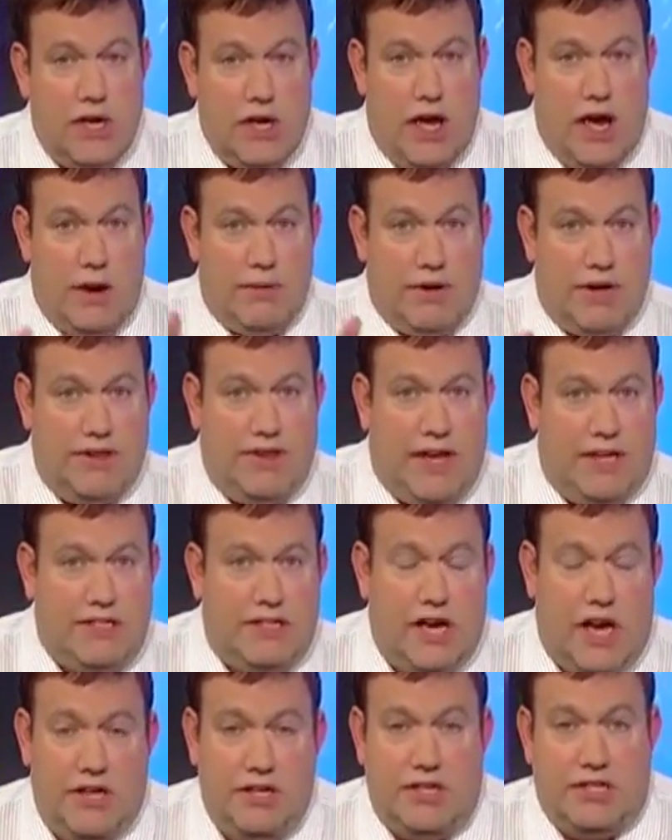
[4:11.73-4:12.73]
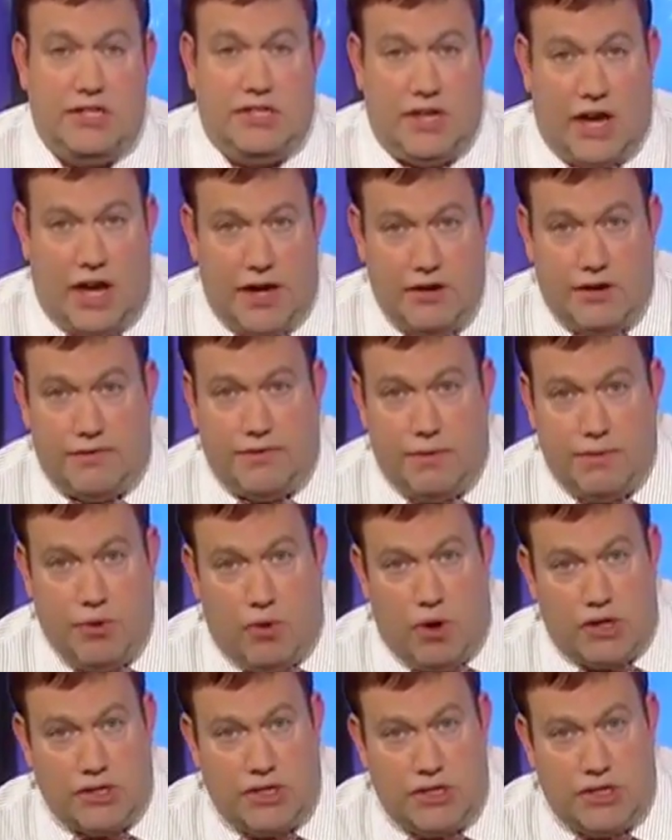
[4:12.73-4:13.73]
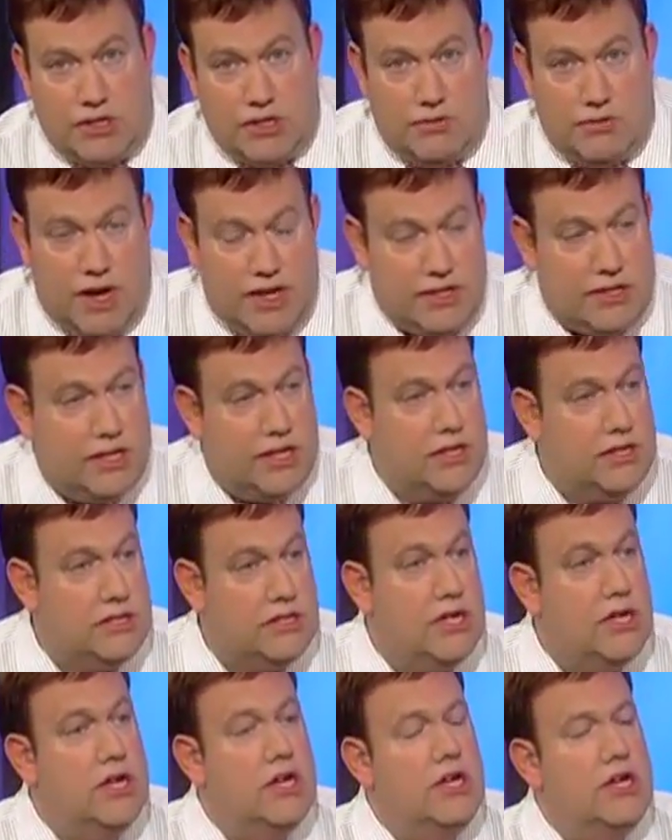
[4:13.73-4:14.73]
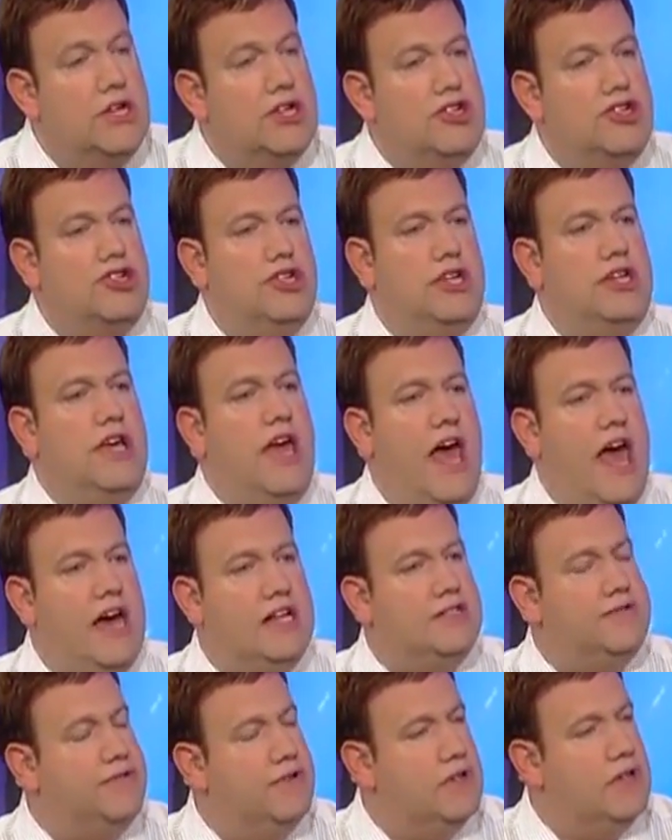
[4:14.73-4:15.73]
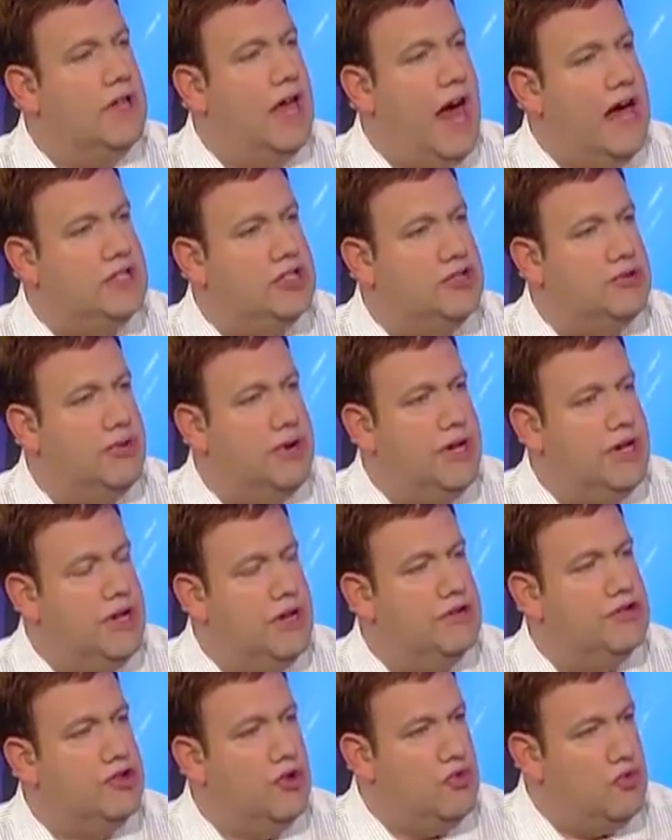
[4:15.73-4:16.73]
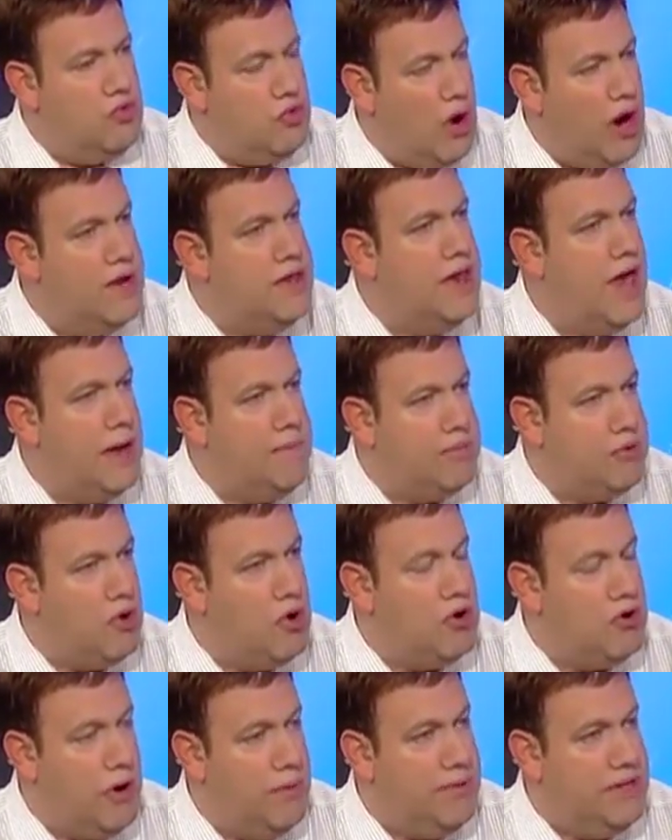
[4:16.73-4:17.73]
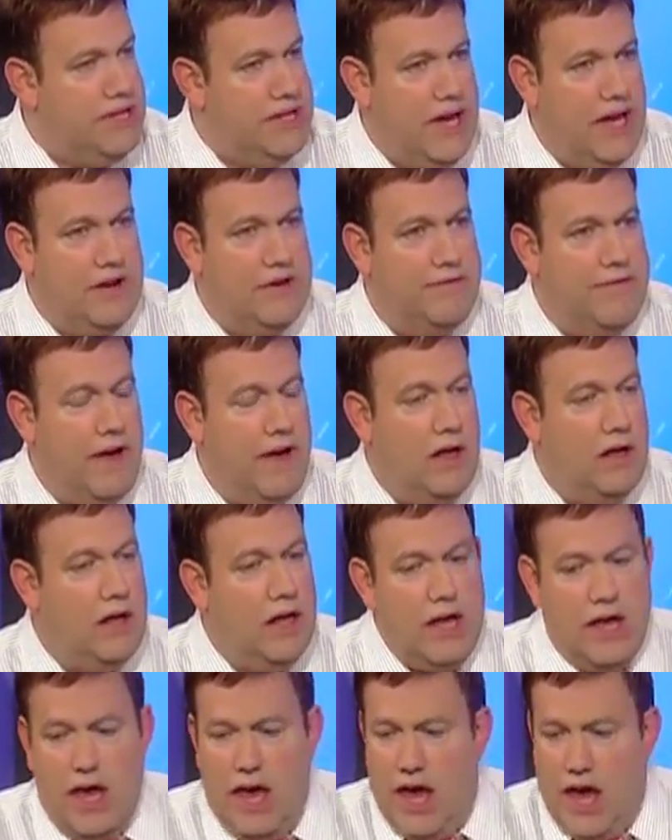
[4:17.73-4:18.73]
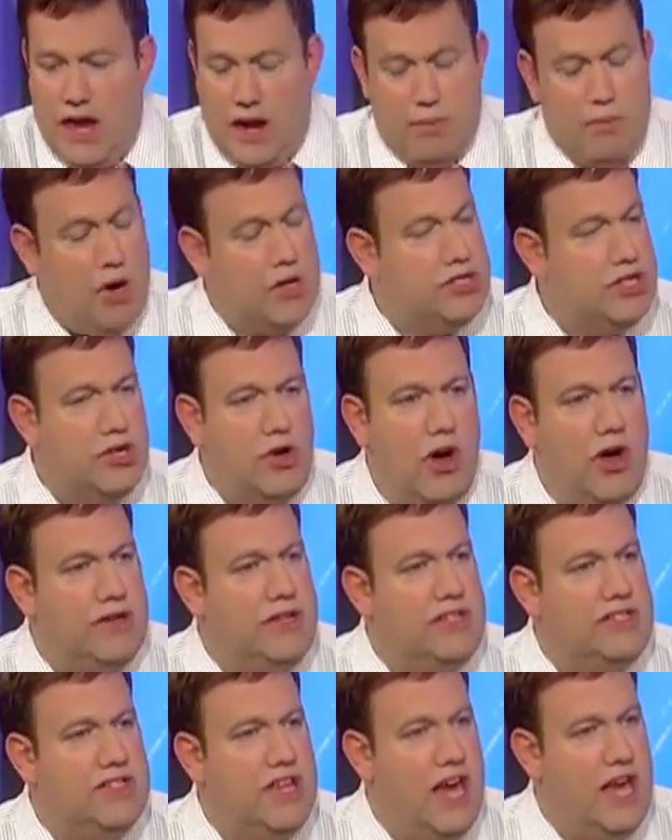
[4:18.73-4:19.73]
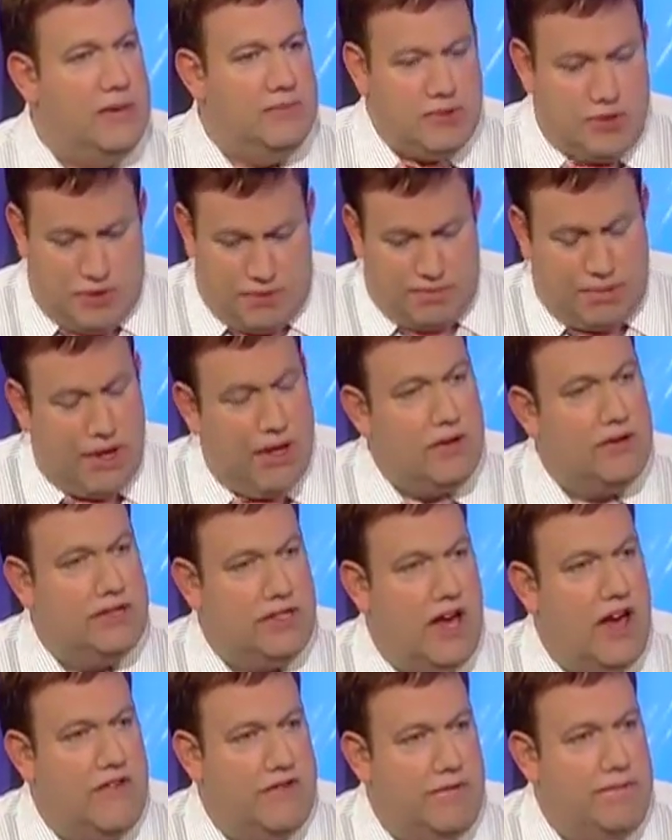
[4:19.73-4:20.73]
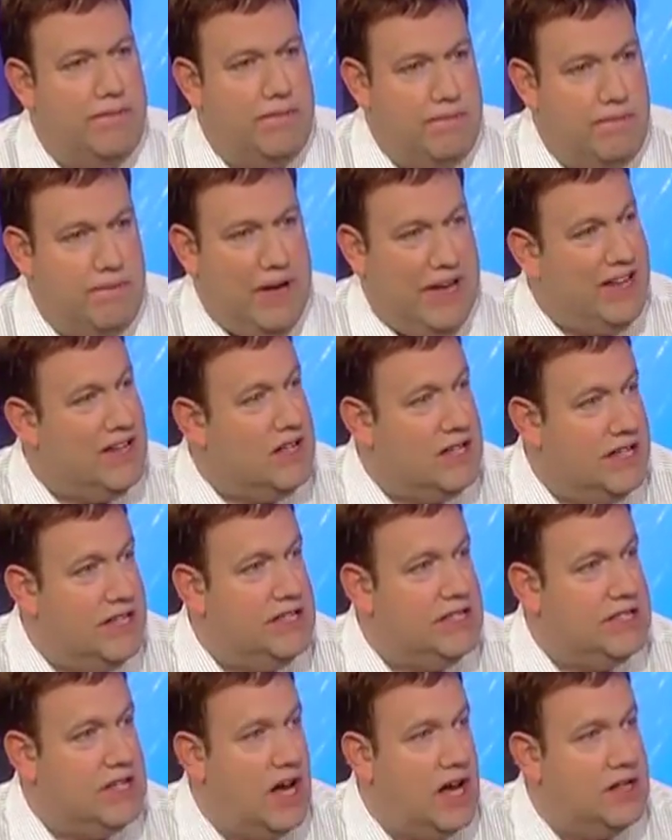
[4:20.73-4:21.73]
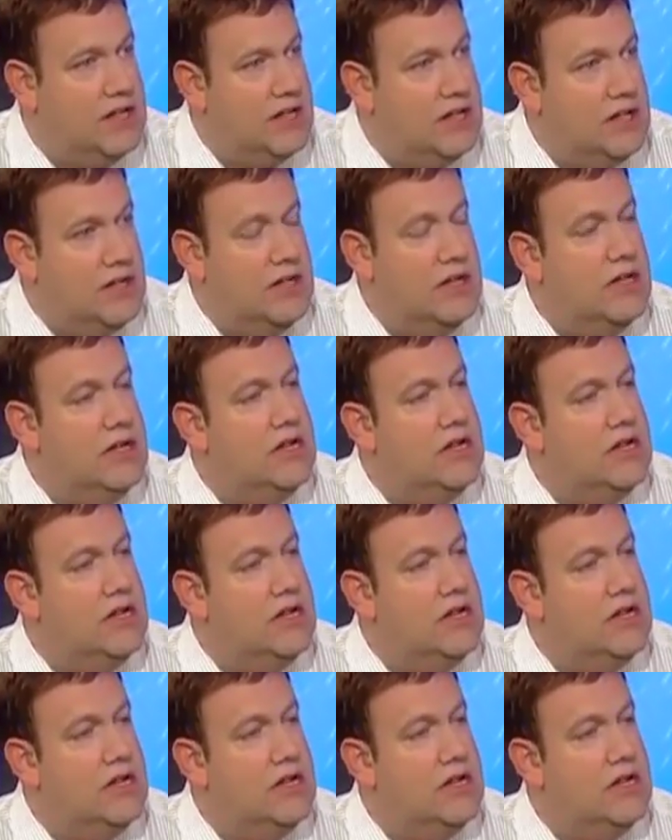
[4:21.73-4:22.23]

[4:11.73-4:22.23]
I want to thank Tanya Snyder from the Washington Redskins. She has, for the last 20 years, run that program at the NFL, and I'm watching all these games where the players have pink cleats on.